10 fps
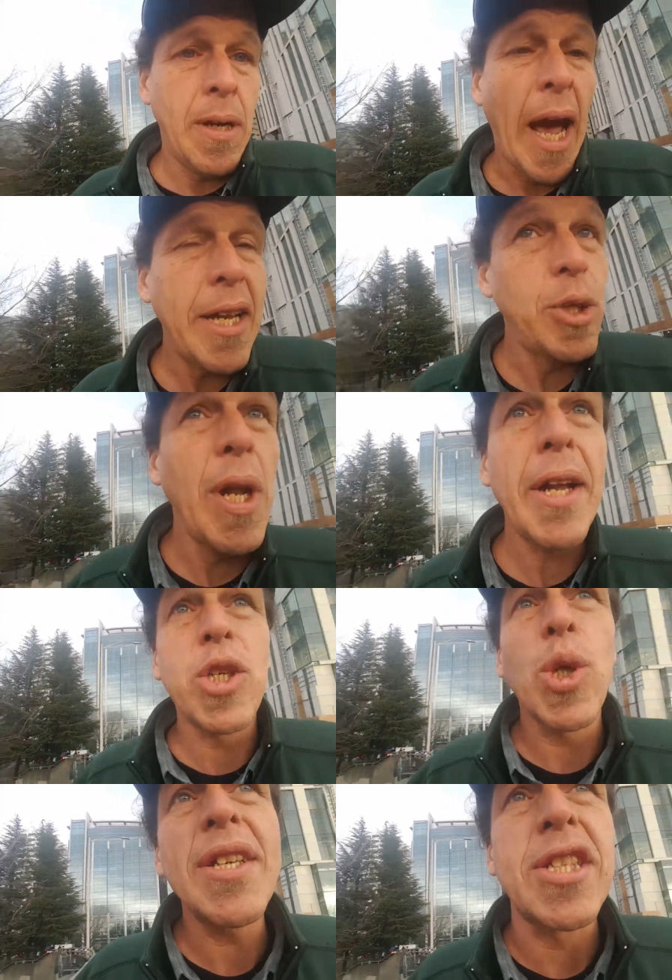I do not
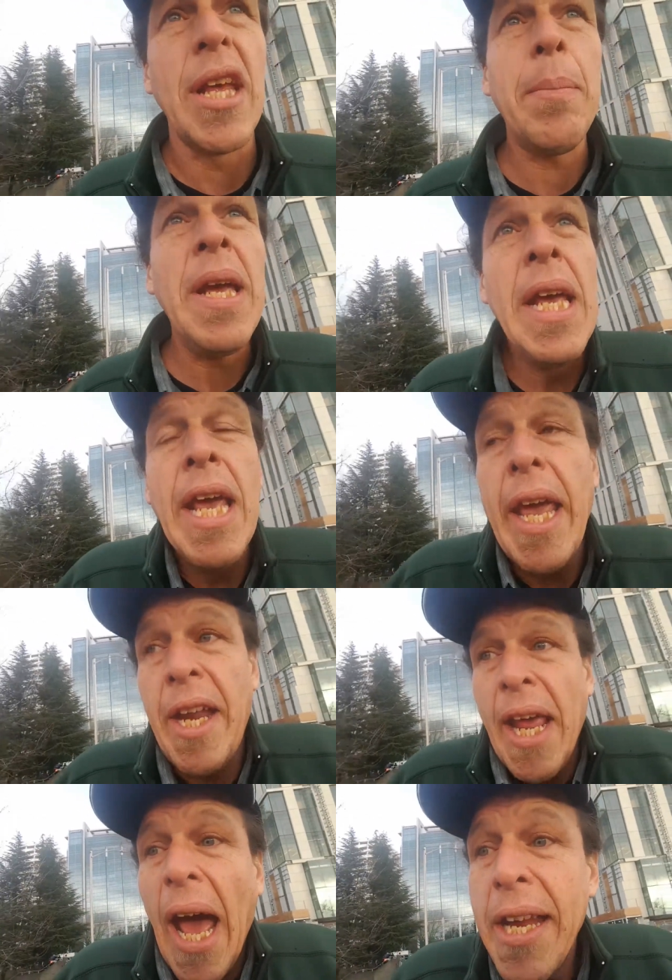trust them,
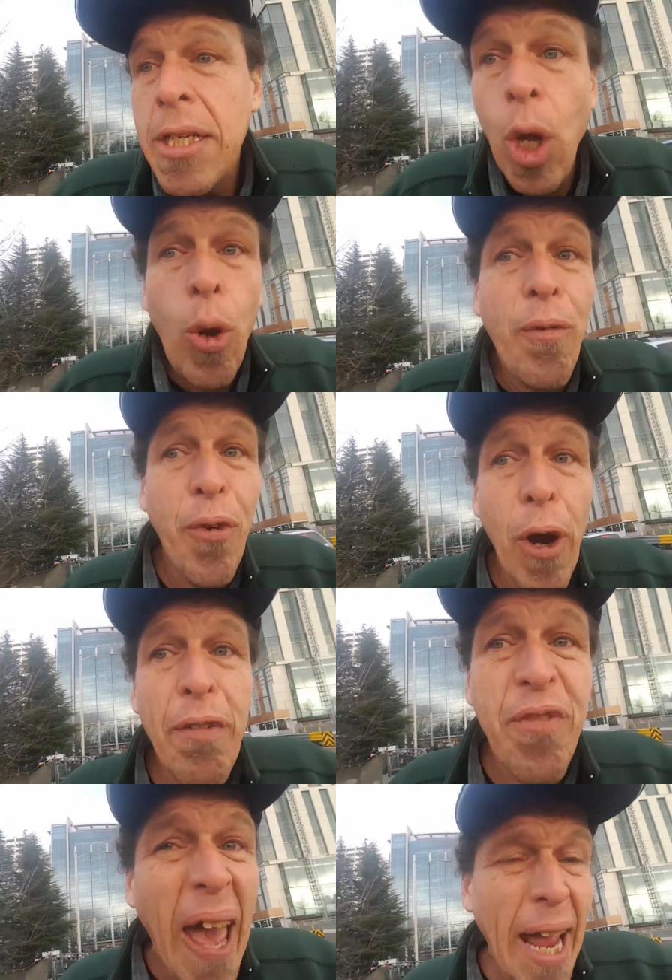and I know for a
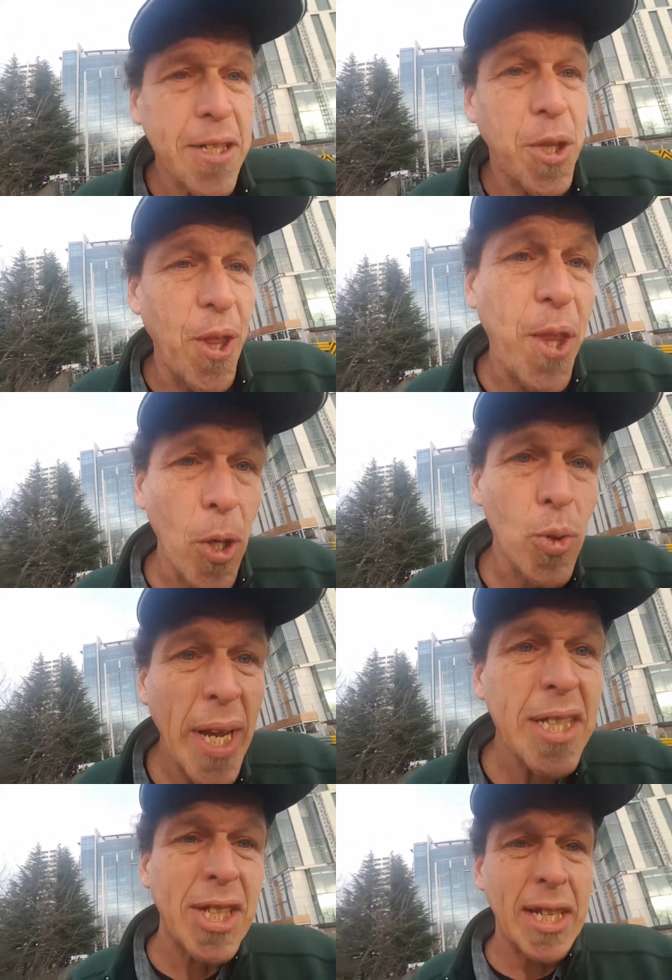fact that they're
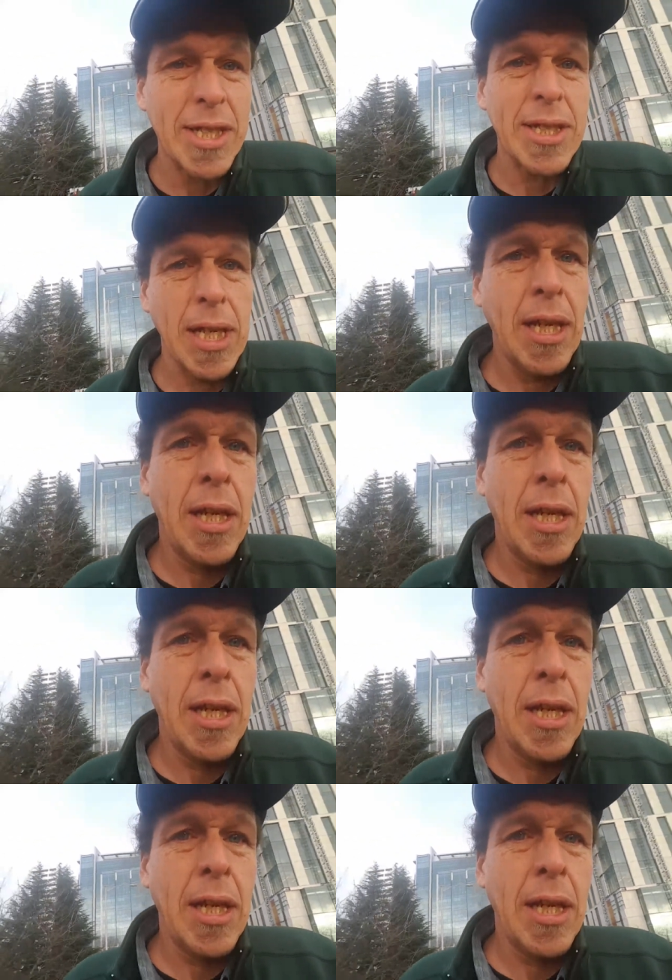racist.